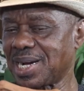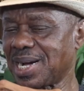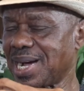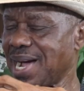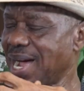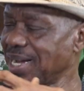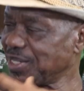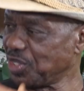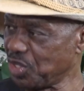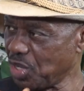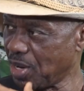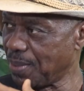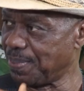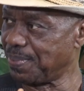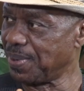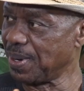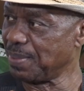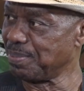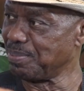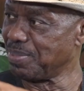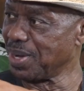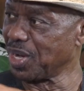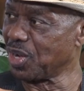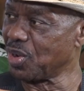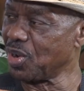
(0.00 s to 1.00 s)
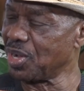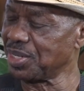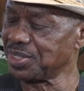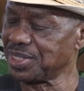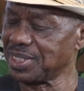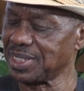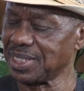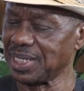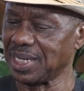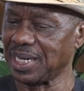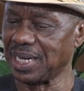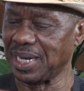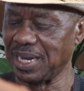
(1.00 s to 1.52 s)
catch up,
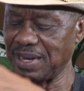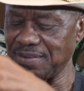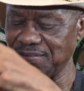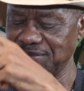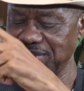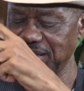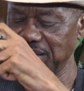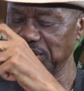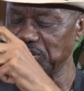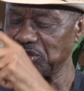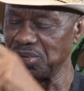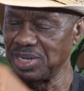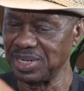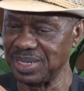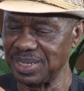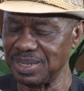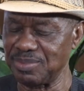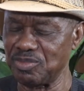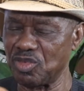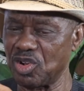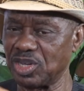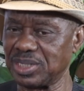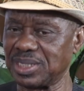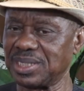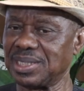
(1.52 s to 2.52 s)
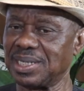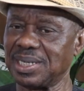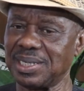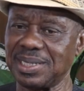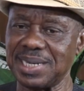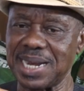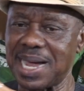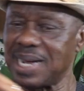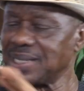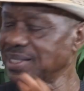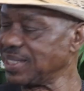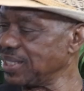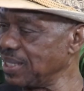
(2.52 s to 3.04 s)
because if the rhythm was
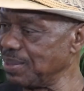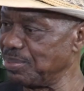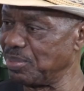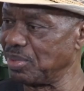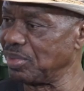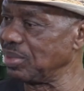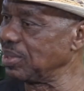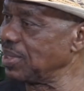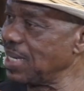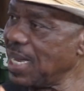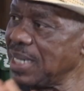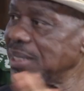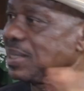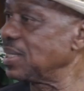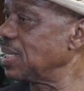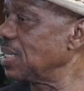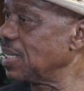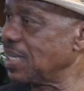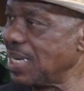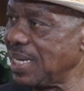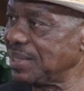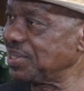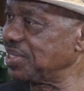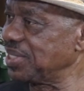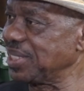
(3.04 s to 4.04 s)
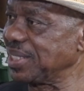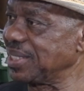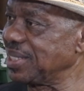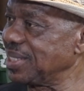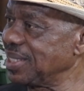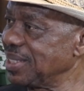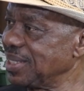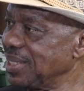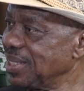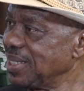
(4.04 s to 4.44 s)
danceable, that's it.